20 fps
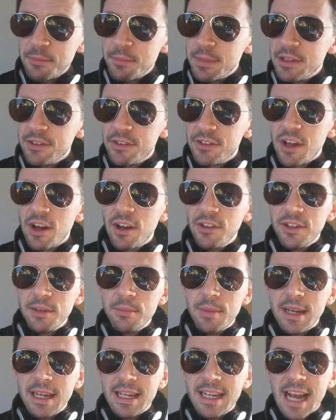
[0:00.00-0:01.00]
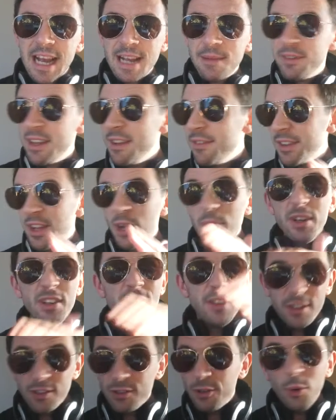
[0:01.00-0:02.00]
been starting many games, even though
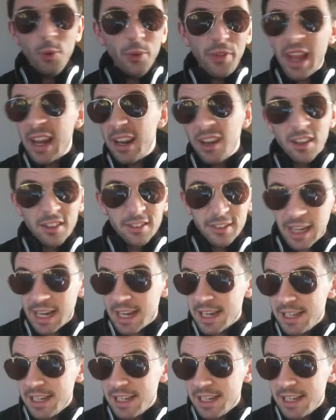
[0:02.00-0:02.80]
he scored that last game.